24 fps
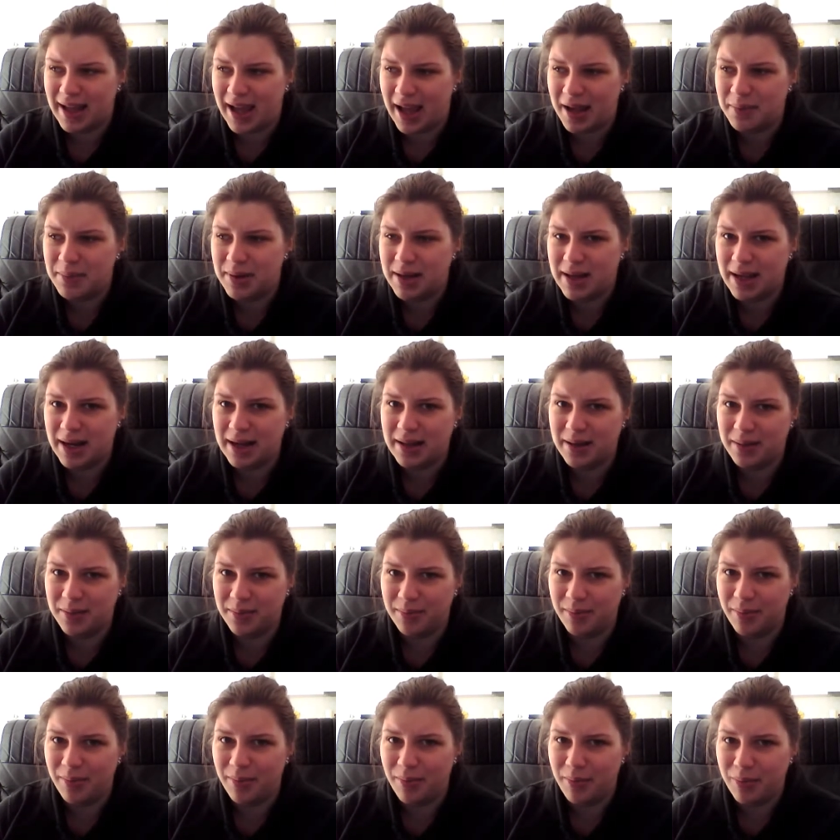like I've been getting
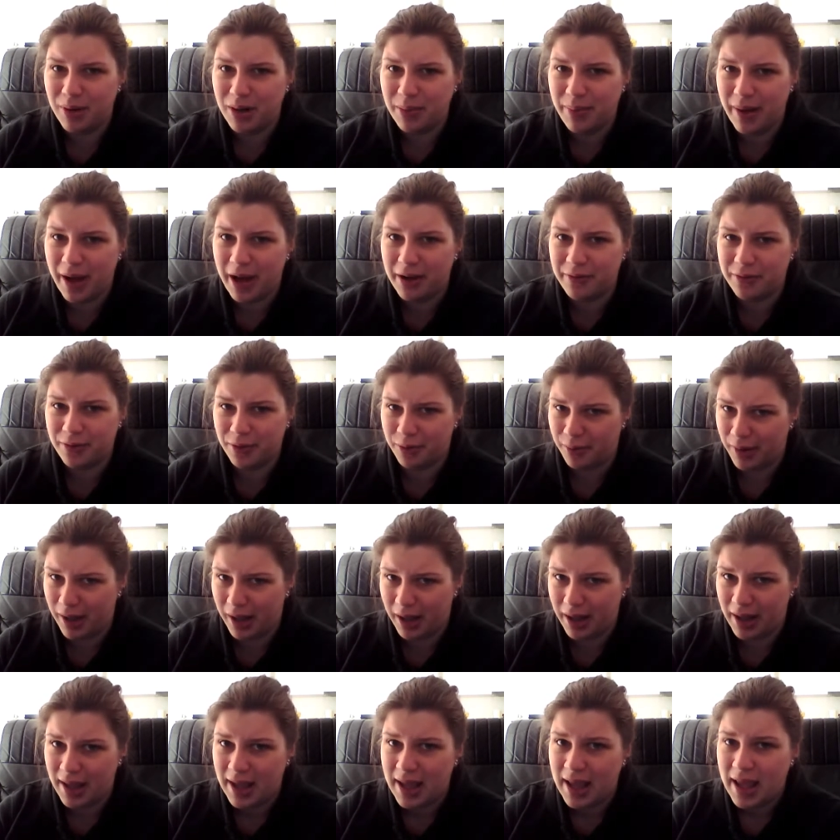them pretty bad for a
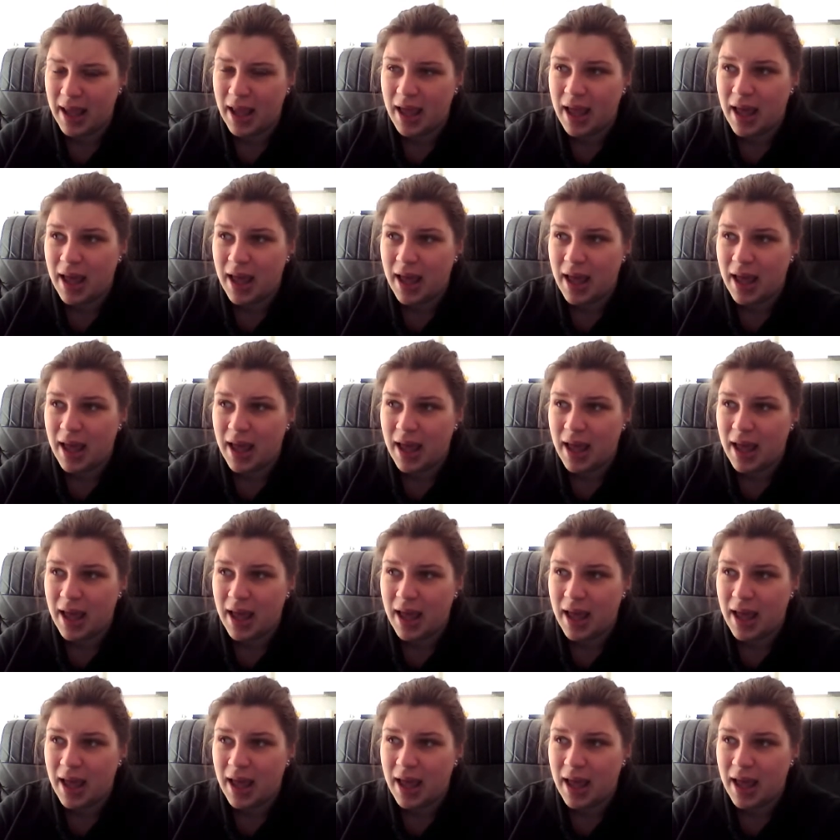while.